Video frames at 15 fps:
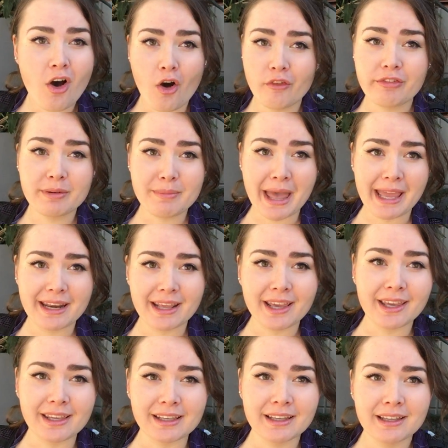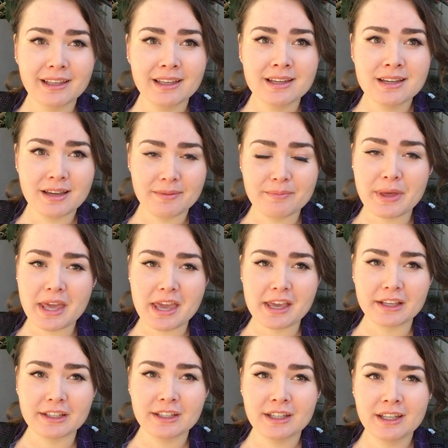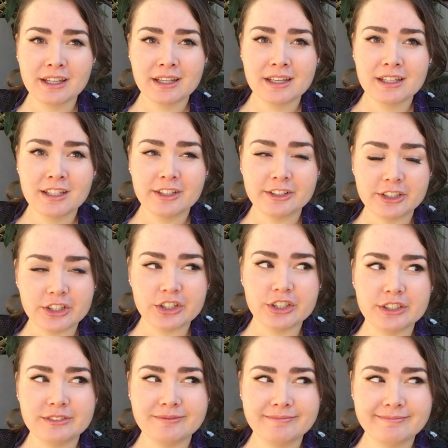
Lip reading: of remaining and being good